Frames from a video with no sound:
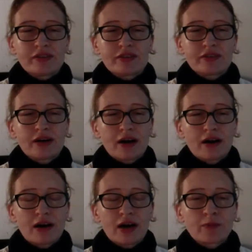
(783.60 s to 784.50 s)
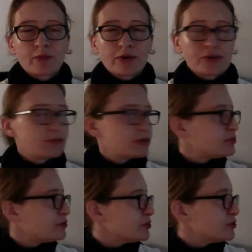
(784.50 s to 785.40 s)
it's .com, or do a
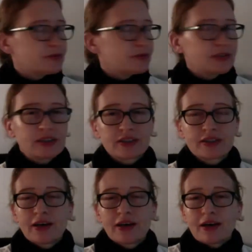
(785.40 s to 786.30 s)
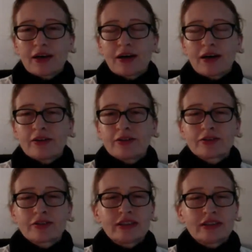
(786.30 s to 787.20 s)
Google search for this, you'll
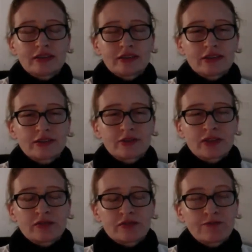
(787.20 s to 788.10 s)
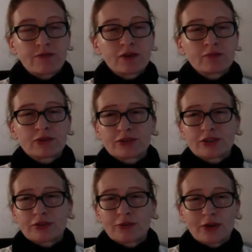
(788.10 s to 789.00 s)
see that this is one of the foremost
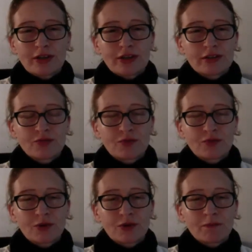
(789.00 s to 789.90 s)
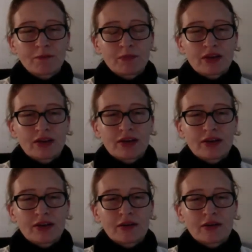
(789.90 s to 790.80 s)
authorities
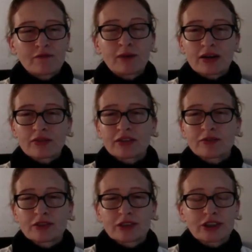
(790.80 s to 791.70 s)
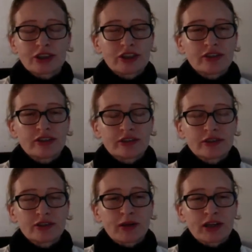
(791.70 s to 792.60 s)
of monolingual dictionaries in
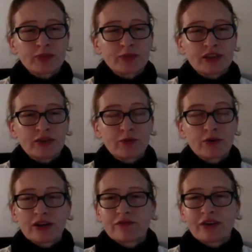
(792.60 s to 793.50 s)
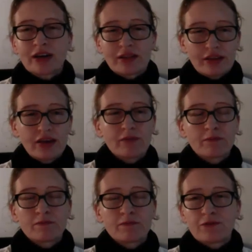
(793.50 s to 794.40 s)
the Spanish-speaking world, if not the
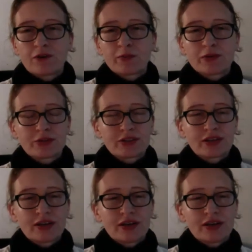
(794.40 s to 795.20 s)
foremost